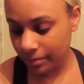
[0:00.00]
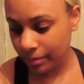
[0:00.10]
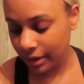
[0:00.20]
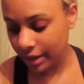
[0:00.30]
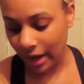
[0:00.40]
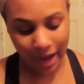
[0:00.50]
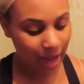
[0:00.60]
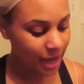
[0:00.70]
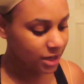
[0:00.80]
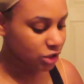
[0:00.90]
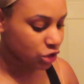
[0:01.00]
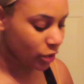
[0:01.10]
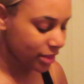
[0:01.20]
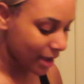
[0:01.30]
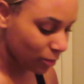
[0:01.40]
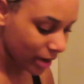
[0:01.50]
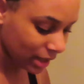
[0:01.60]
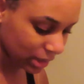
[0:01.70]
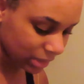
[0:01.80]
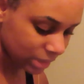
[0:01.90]
But I enjoy that
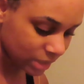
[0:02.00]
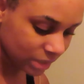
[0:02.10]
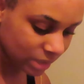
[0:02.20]
wet look.